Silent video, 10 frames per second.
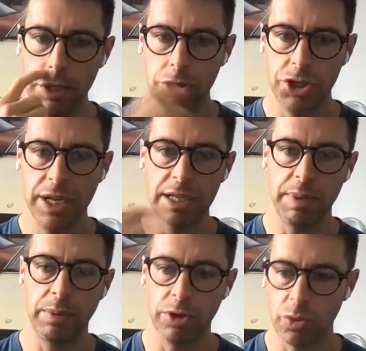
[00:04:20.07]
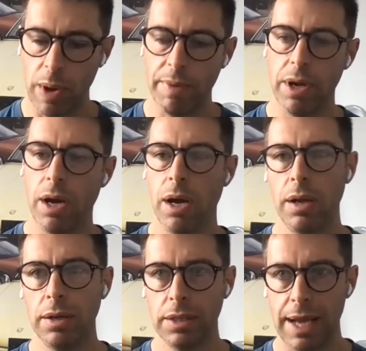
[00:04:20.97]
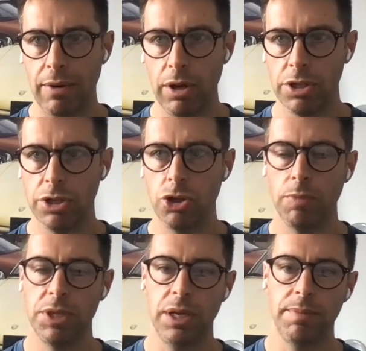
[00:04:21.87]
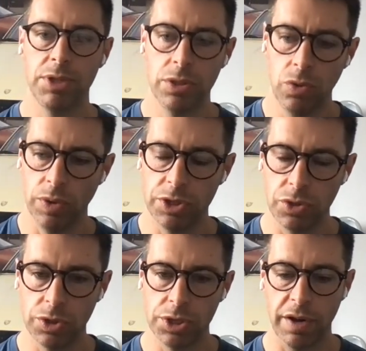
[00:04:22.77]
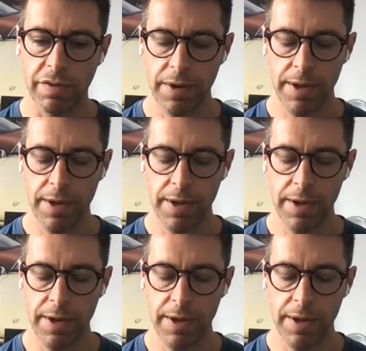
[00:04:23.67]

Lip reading: So she gets people onto webinar, download her top tips, all this sort of stuff.